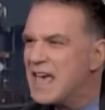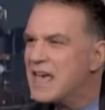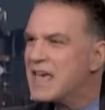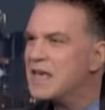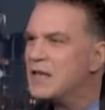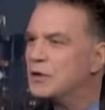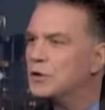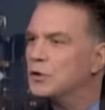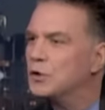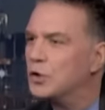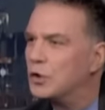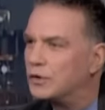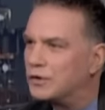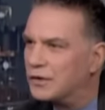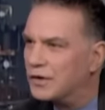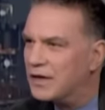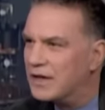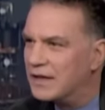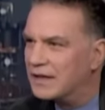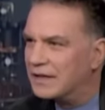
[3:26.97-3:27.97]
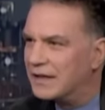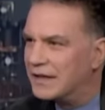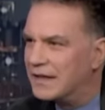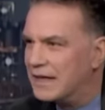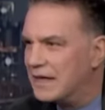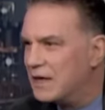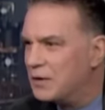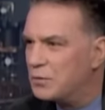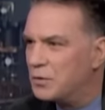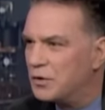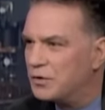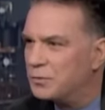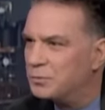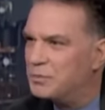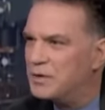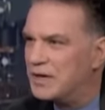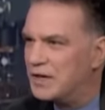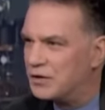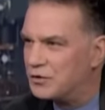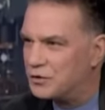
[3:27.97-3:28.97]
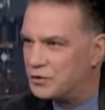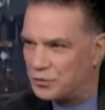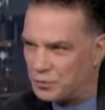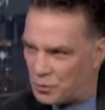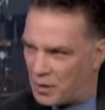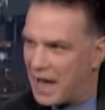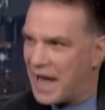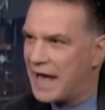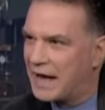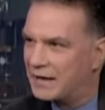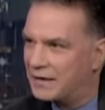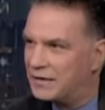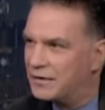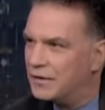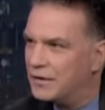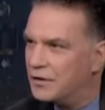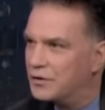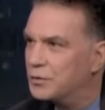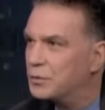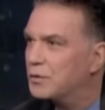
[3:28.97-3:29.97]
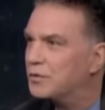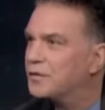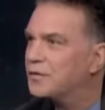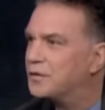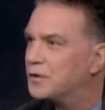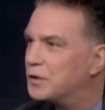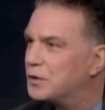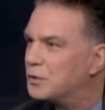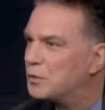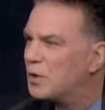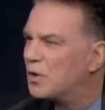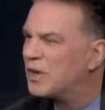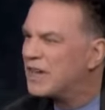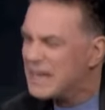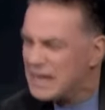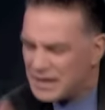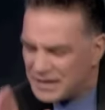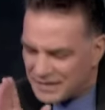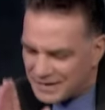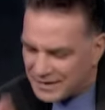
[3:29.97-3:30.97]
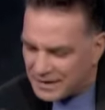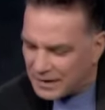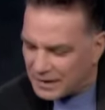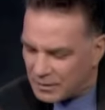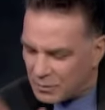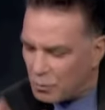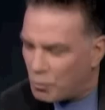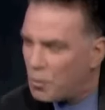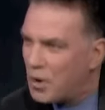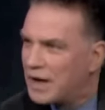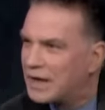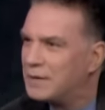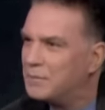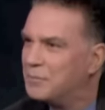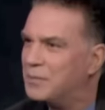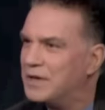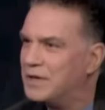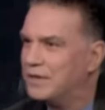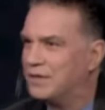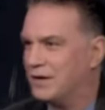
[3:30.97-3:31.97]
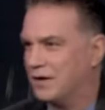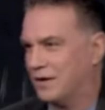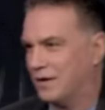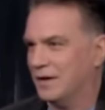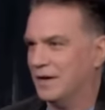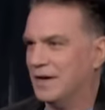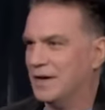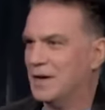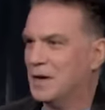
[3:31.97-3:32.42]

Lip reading: He looked like he was being dragged to a funeral. He didn't want to be there.